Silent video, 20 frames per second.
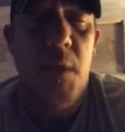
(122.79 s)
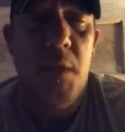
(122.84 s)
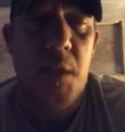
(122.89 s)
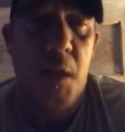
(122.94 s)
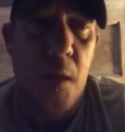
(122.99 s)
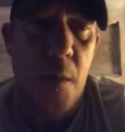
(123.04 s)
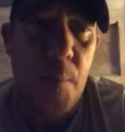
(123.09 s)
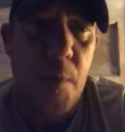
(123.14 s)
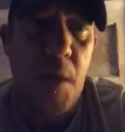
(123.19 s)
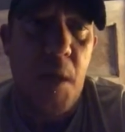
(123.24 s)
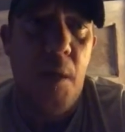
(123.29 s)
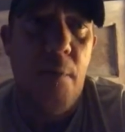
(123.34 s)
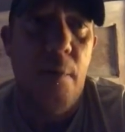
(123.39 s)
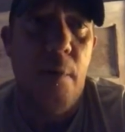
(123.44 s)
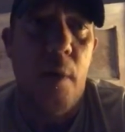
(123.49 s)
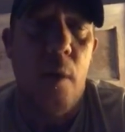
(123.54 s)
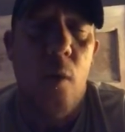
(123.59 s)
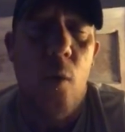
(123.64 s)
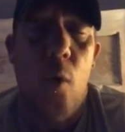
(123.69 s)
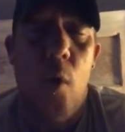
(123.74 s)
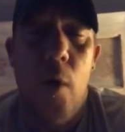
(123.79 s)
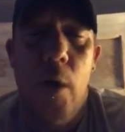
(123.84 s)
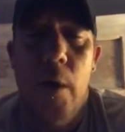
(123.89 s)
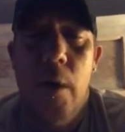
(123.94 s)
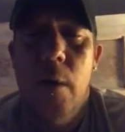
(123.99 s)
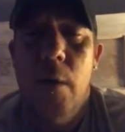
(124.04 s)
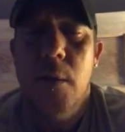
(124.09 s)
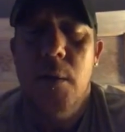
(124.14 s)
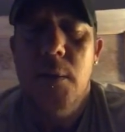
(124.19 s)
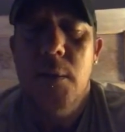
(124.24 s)
He's going to be given a
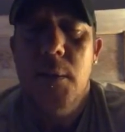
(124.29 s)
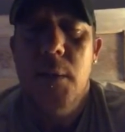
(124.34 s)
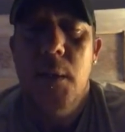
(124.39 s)
lawyer.